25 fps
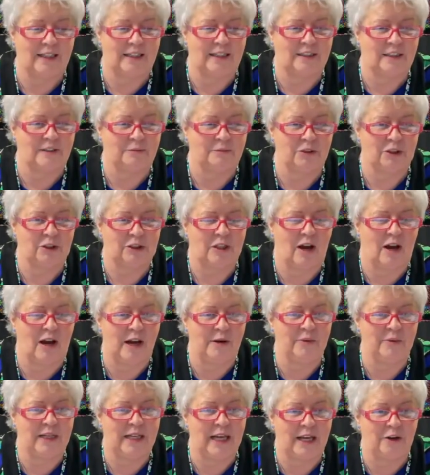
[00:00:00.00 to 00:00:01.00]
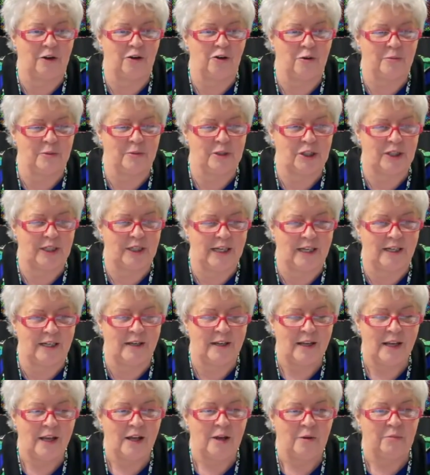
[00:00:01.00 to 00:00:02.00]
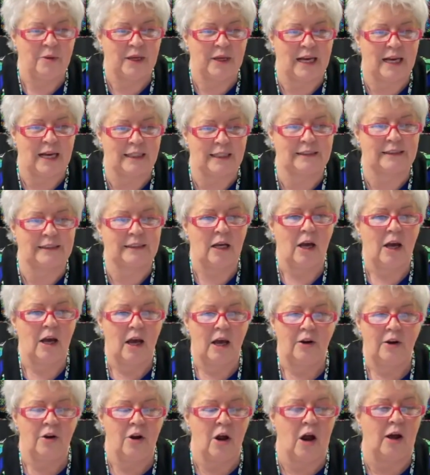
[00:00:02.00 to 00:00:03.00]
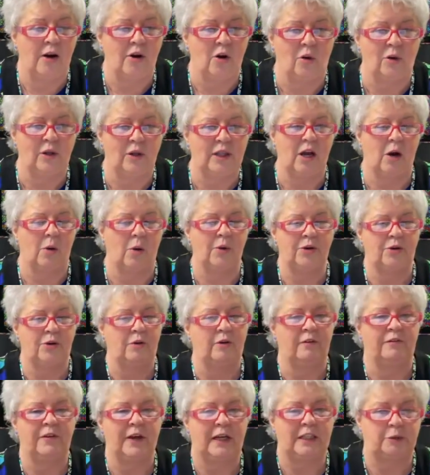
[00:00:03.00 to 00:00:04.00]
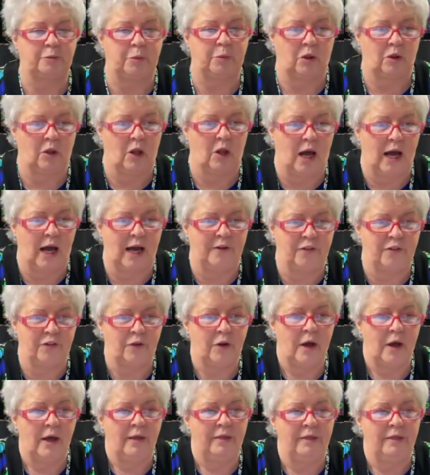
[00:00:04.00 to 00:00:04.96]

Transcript: t- time to get a new machine because not only are we doing Facebook Lives,